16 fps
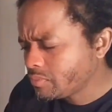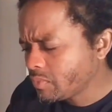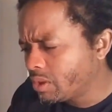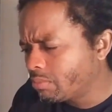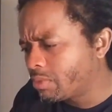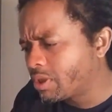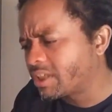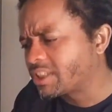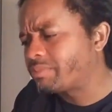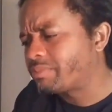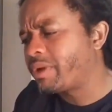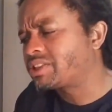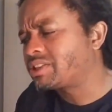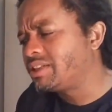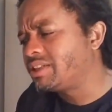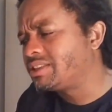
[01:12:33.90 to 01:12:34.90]
but
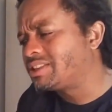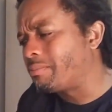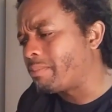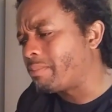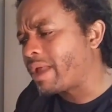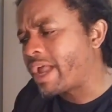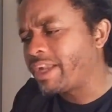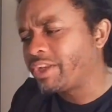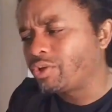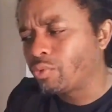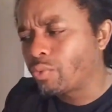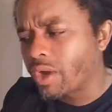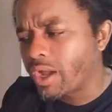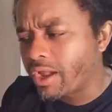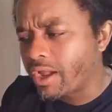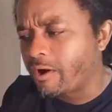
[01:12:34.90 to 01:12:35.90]
especially to
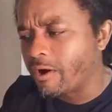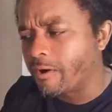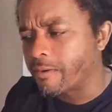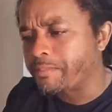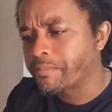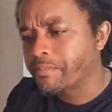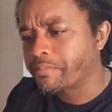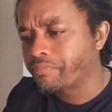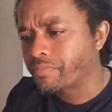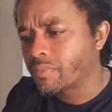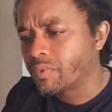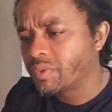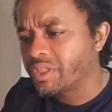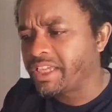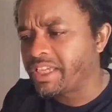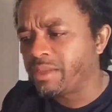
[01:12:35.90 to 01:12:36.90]
Manuel,
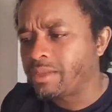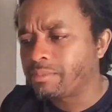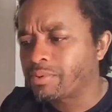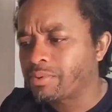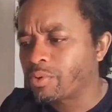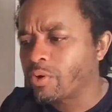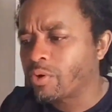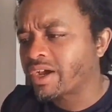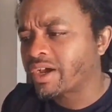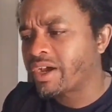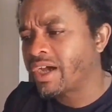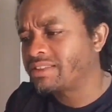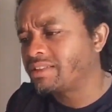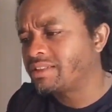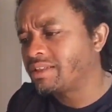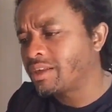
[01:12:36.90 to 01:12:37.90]
the emperor of
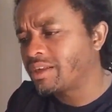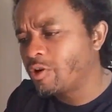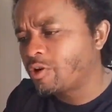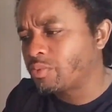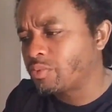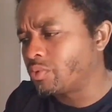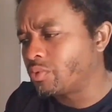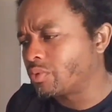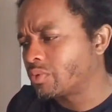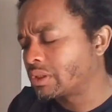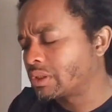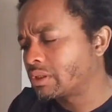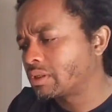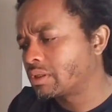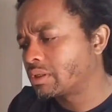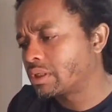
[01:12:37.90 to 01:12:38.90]
Constantinople.
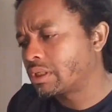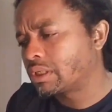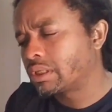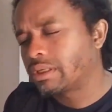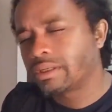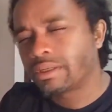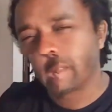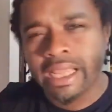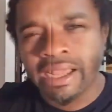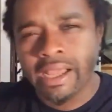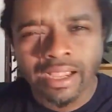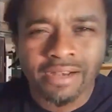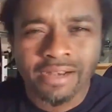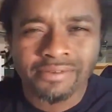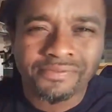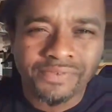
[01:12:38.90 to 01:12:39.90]
Now, I
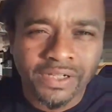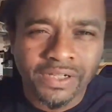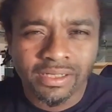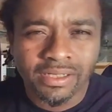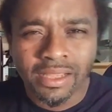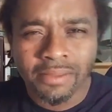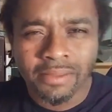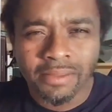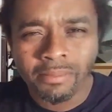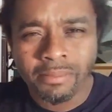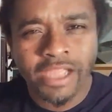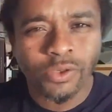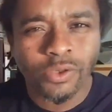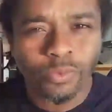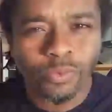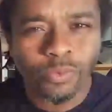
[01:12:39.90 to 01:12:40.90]
got a feeling that
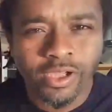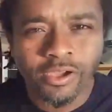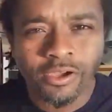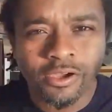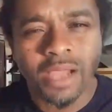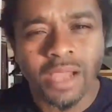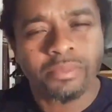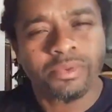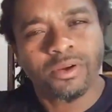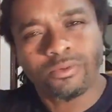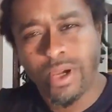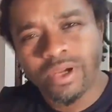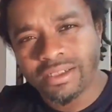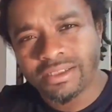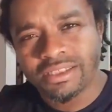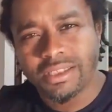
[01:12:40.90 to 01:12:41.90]
Manuel
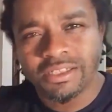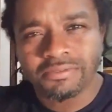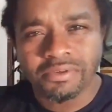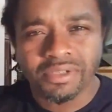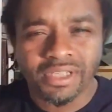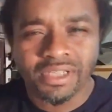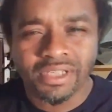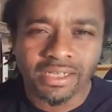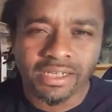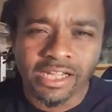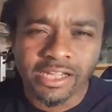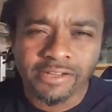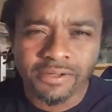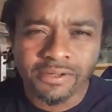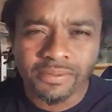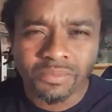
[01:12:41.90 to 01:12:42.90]
might be,
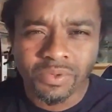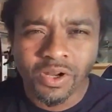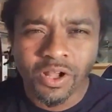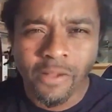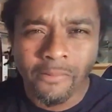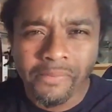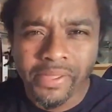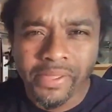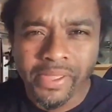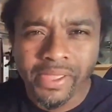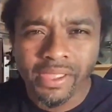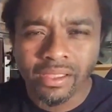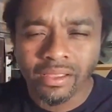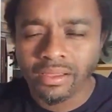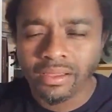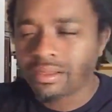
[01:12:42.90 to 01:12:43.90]
you know what I
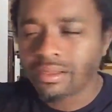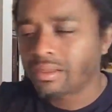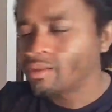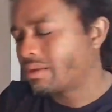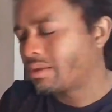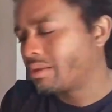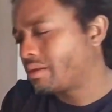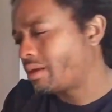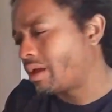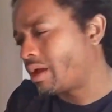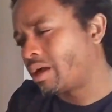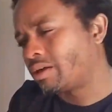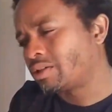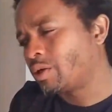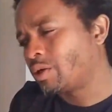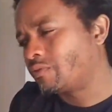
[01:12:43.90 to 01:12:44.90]
mean?
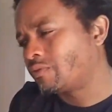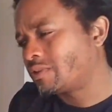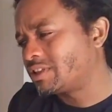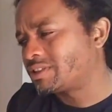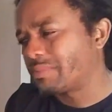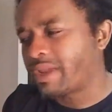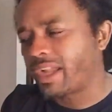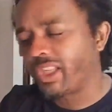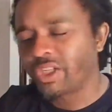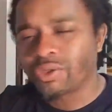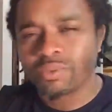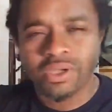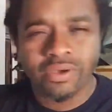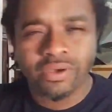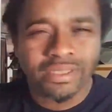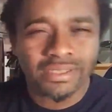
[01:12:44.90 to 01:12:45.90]
I don't know if this
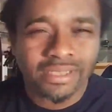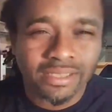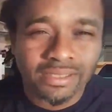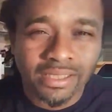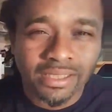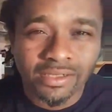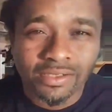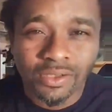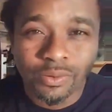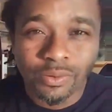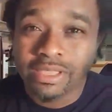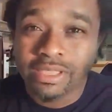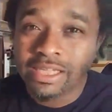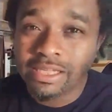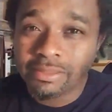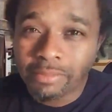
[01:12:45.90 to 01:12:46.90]
Manuel has anything to do with
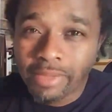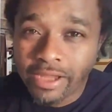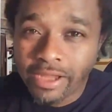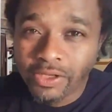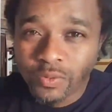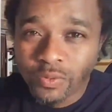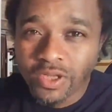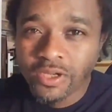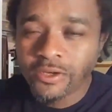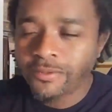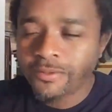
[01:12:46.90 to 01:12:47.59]
Emmanuel,